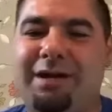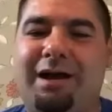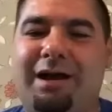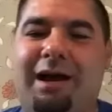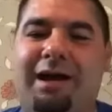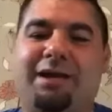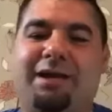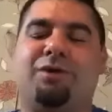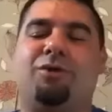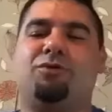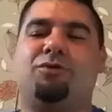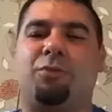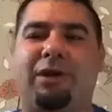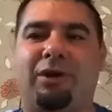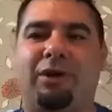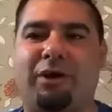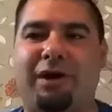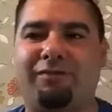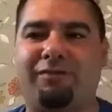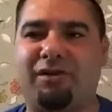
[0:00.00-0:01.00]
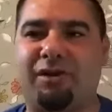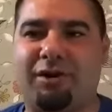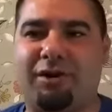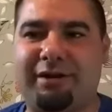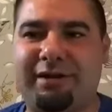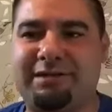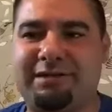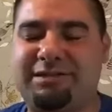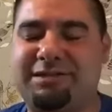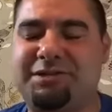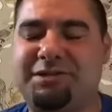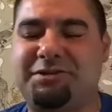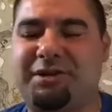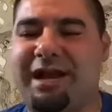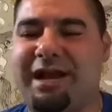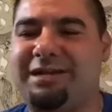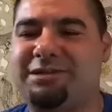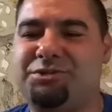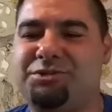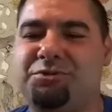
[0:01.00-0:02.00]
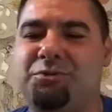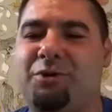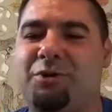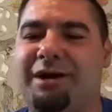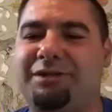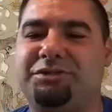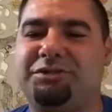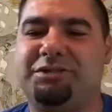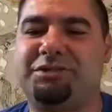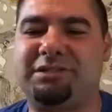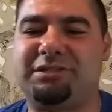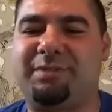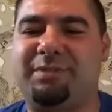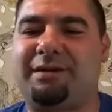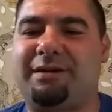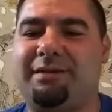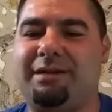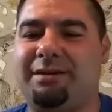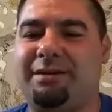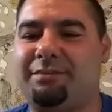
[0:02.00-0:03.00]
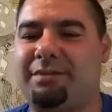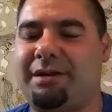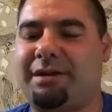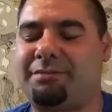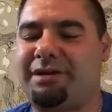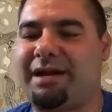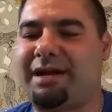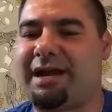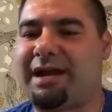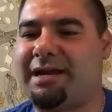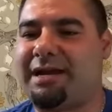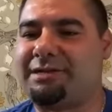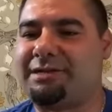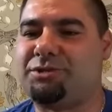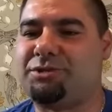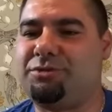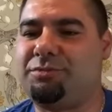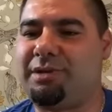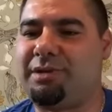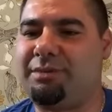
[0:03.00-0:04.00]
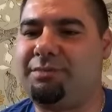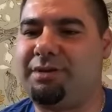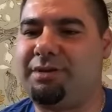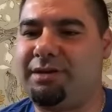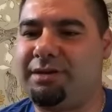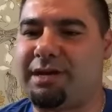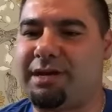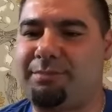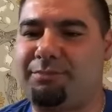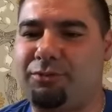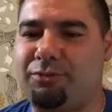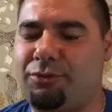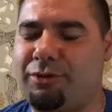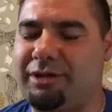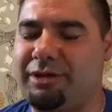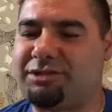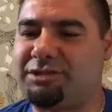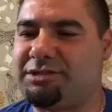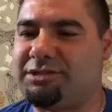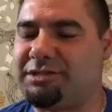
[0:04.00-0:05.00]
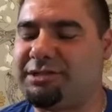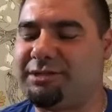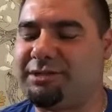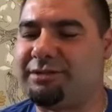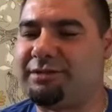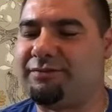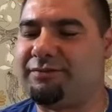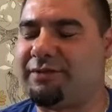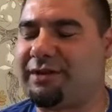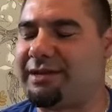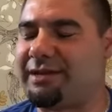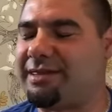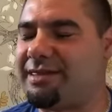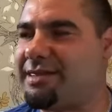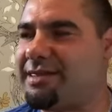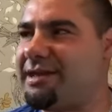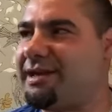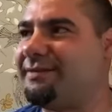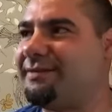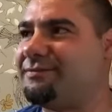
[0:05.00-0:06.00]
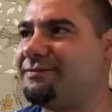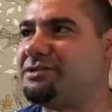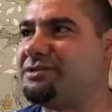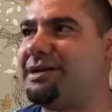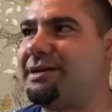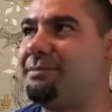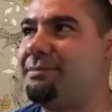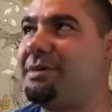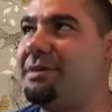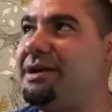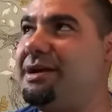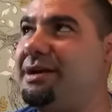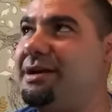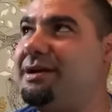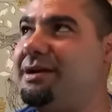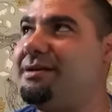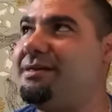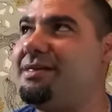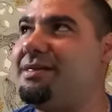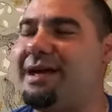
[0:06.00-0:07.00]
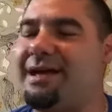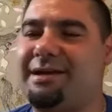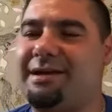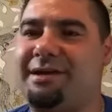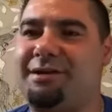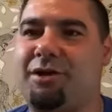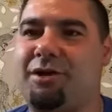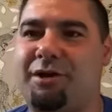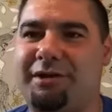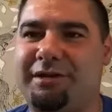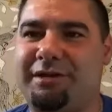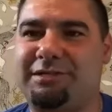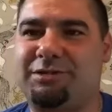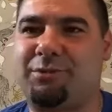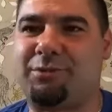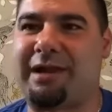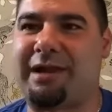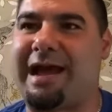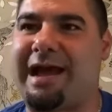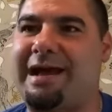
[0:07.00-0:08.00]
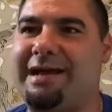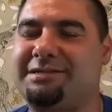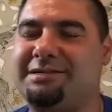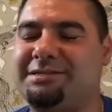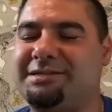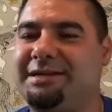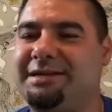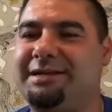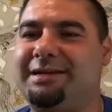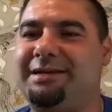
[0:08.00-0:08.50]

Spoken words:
I know we don't have an audience here to ask you questions, but I'm going to ask you maybe a couple questions here, if I can think of some that an audience would ask.